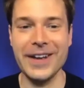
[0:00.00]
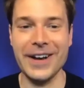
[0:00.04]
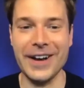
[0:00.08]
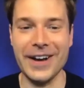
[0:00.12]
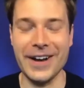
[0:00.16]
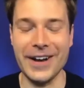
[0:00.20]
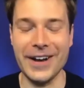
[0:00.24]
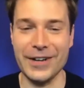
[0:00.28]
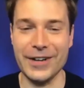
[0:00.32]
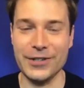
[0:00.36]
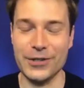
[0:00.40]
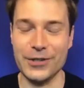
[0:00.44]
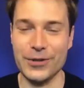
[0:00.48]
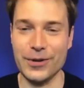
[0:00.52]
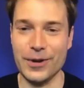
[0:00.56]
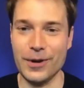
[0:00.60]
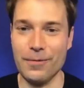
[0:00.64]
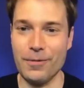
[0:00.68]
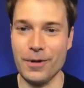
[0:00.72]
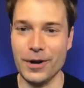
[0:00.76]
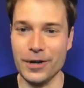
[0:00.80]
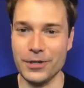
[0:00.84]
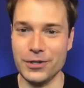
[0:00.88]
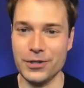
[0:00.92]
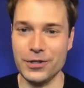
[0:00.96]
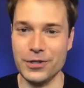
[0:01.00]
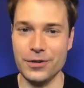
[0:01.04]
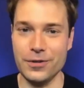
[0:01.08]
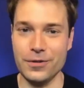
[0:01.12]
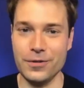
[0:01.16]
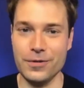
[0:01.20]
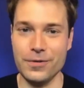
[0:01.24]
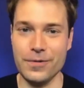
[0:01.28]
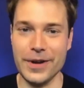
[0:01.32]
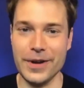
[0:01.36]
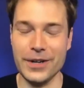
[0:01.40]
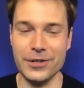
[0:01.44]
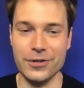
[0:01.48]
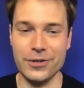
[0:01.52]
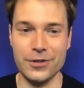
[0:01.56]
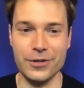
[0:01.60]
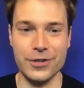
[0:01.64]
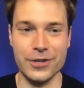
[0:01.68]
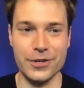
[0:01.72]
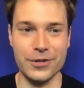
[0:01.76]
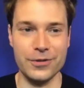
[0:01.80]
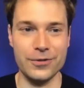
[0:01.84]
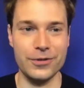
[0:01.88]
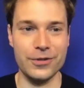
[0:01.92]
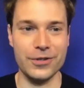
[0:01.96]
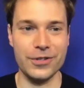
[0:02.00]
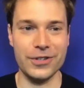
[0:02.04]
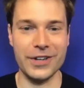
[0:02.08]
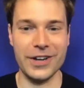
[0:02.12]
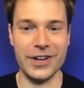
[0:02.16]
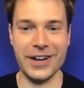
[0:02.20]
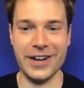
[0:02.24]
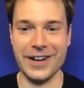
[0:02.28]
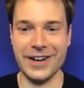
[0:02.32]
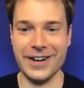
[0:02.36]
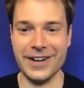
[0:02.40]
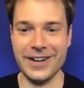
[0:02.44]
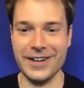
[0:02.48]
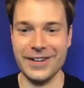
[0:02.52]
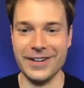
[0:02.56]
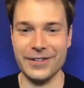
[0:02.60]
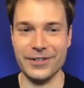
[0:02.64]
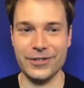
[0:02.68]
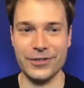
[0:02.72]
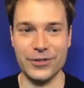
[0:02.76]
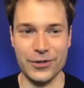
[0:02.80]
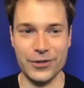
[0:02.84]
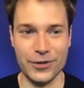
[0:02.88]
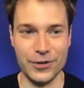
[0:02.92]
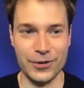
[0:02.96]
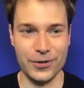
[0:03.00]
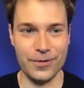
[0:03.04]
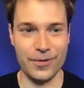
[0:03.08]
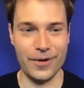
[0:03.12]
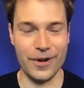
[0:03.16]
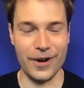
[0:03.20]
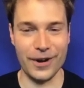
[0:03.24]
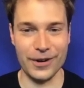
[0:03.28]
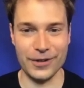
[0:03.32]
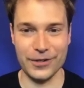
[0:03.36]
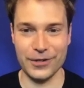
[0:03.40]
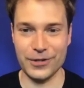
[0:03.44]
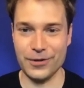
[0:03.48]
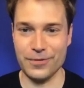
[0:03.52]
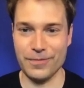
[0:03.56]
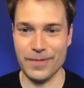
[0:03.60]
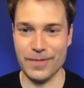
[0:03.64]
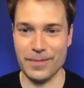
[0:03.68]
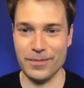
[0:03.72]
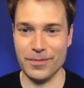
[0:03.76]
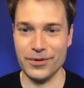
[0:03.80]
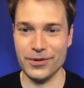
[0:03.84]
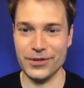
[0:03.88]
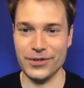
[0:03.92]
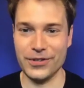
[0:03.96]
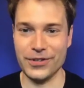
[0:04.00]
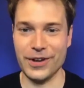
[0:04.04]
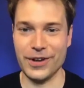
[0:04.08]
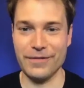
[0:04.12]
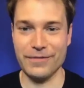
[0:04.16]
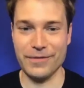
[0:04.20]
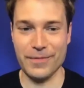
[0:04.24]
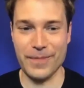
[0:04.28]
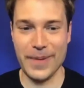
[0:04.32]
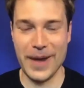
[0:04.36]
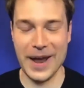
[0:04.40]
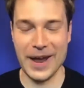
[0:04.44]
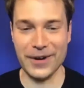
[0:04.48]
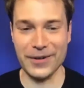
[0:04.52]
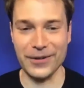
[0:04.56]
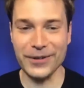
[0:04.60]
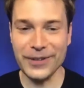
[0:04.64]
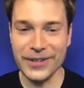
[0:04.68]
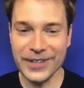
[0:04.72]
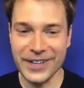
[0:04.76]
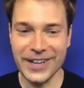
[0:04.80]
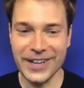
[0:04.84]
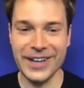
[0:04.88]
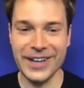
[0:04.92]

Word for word: Uh, so I want to introduce uh, to our two members of the panel.